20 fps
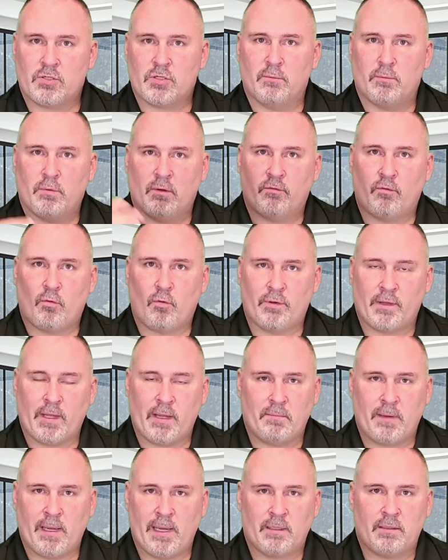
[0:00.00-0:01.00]
it before they
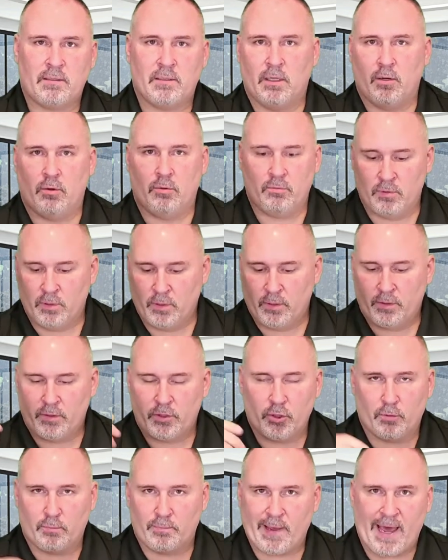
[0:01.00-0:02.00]
make, you know,
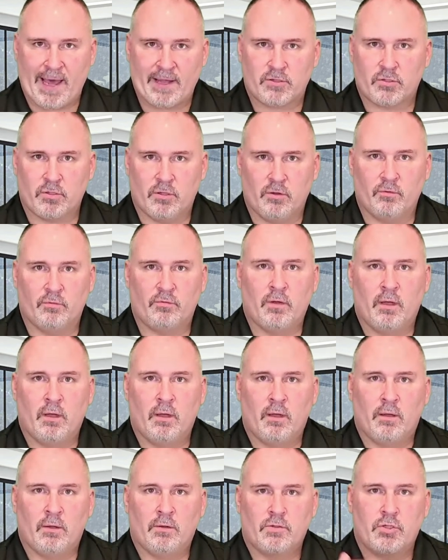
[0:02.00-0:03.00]
your batch of
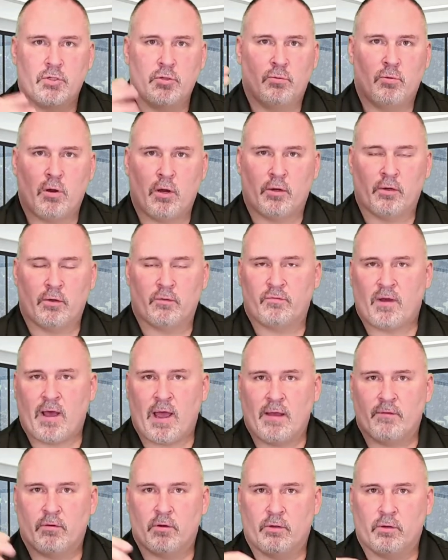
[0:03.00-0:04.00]
200,
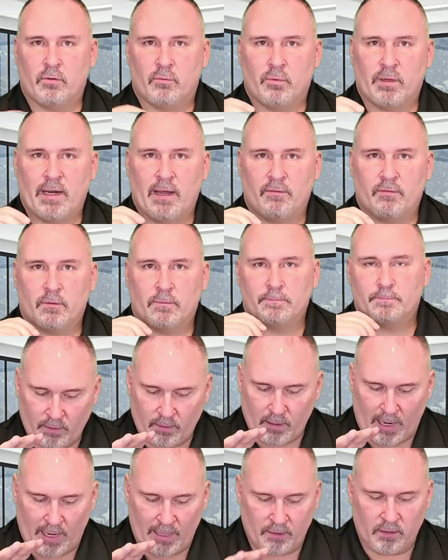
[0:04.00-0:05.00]
500, whatever.
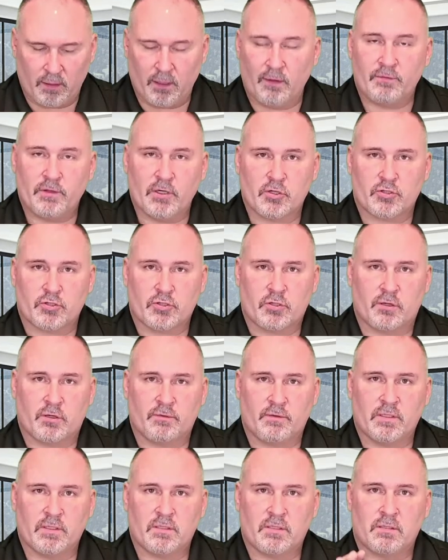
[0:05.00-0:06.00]
I love their
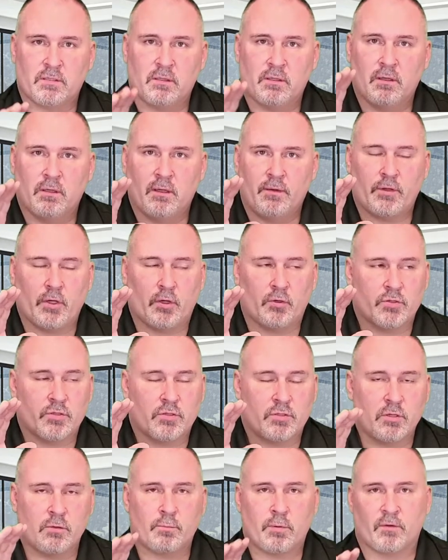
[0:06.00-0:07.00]
service. They're
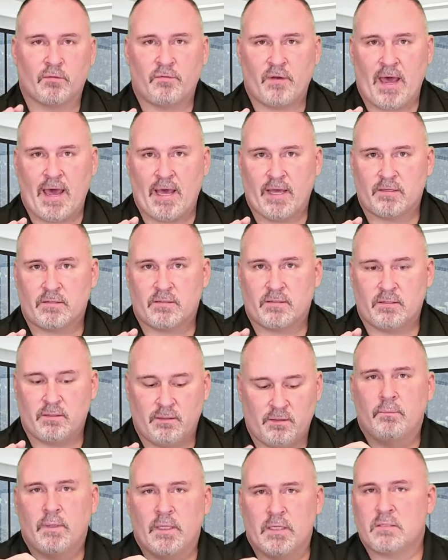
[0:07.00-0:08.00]
super fast.
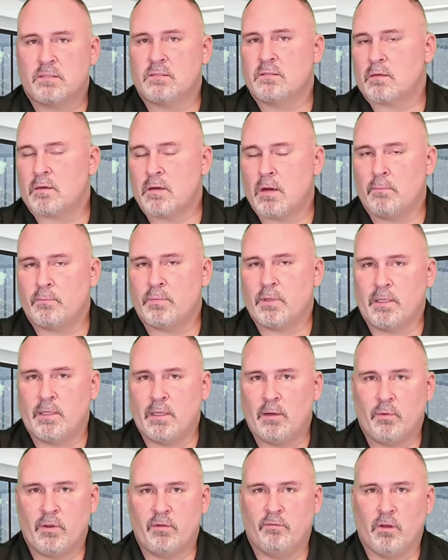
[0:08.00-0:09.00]
This is a company
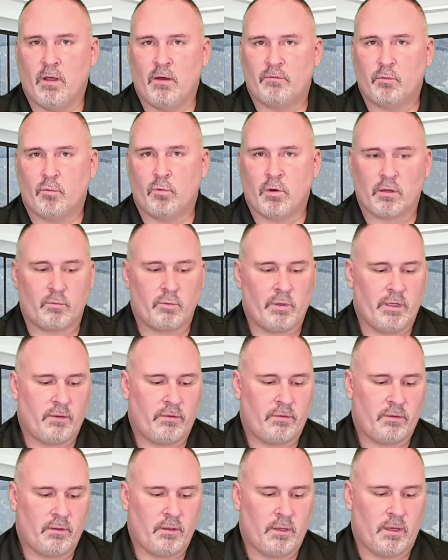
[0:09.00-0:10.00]
that we've loved to work
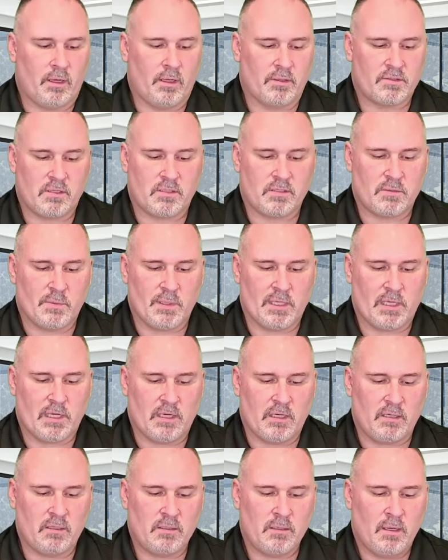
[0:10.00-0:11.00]
with since the
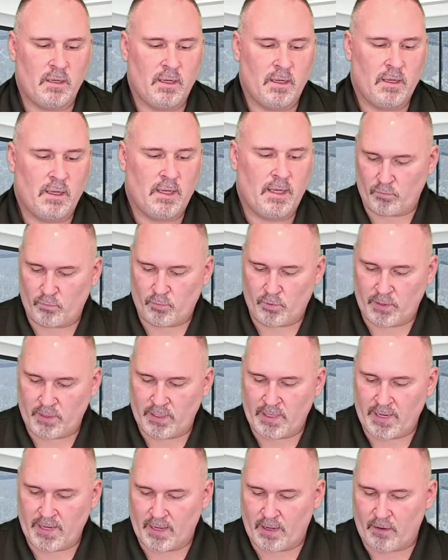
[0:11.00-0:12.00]
beginning. We
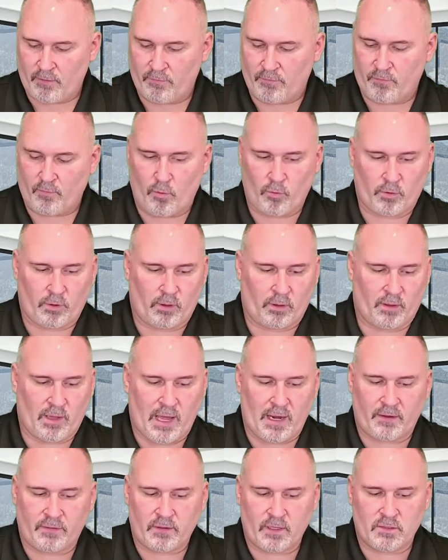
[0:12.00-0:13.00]
have ordered a
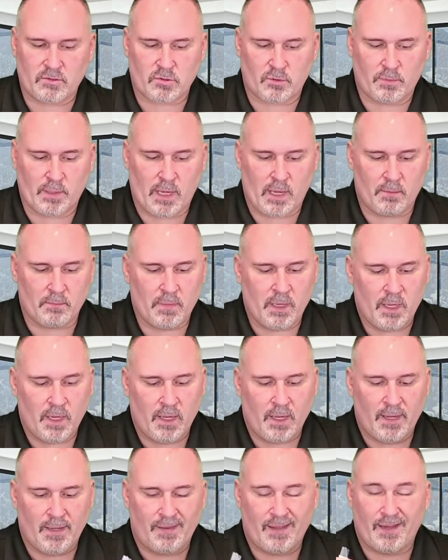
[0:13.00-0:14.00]
lot of things from them.
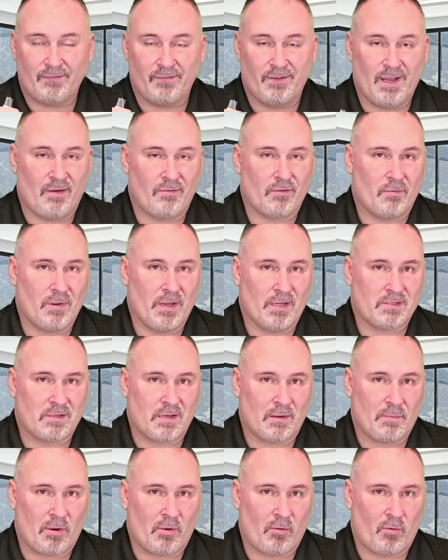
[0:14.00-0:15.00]
They've never messed
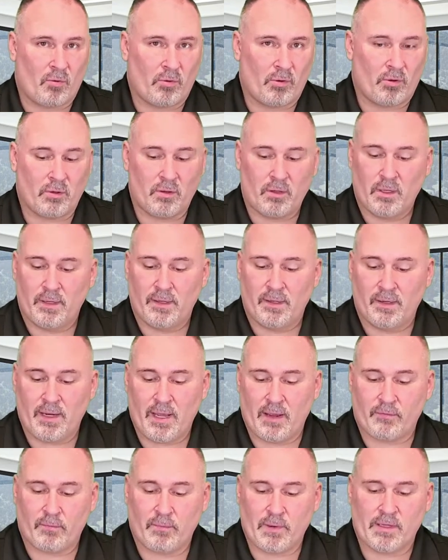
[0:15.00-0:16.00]
up our order,
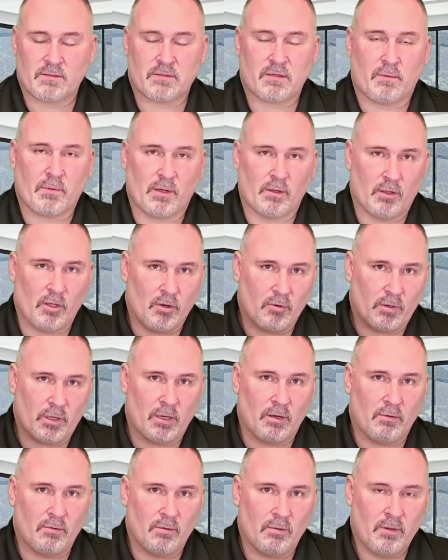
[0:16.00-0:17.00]
never messed up our
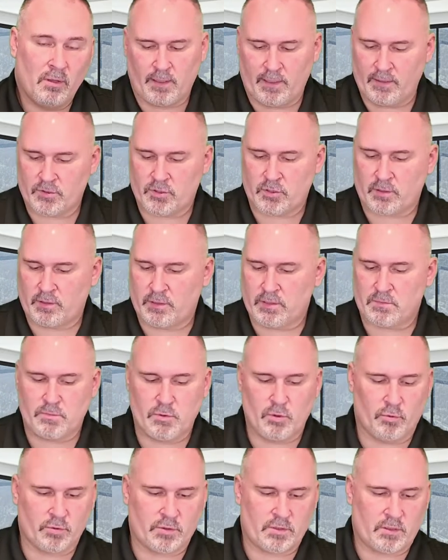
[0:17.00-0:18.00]
logo. All right, let's look at this
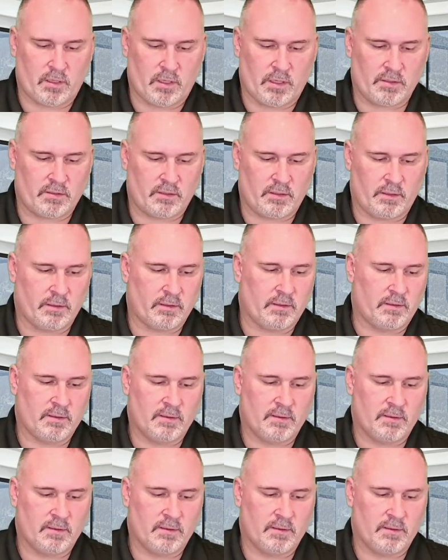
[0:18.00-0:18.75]
mule sauce here.